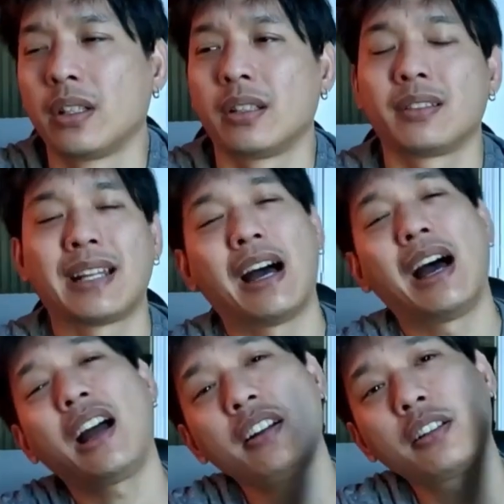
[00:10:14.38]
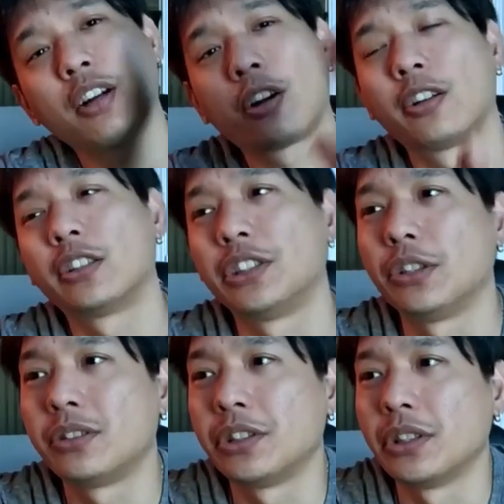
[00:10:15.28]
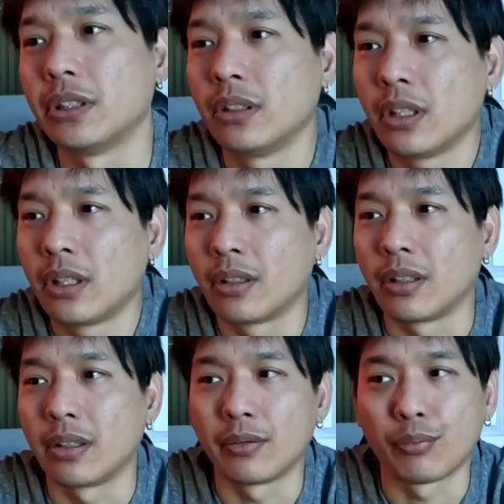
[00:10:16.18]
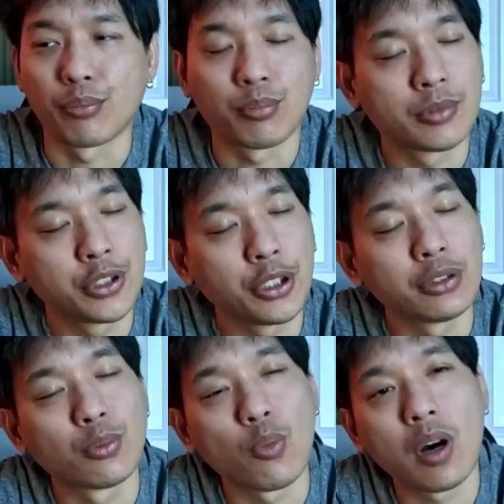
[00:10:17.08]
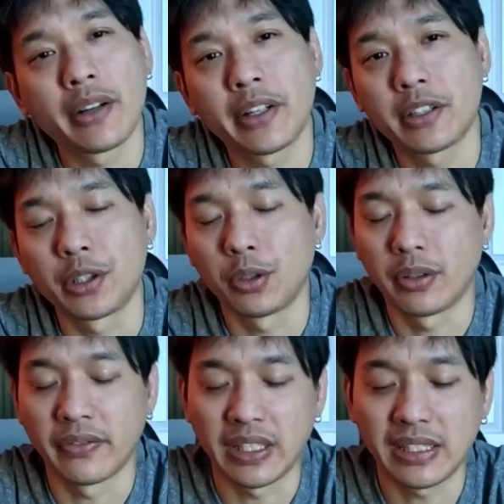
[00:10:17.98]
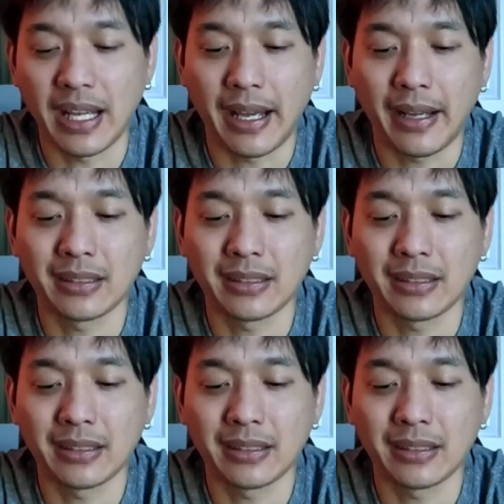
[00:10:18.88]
Now, I encourage you to choose 1 or 2 of these hacks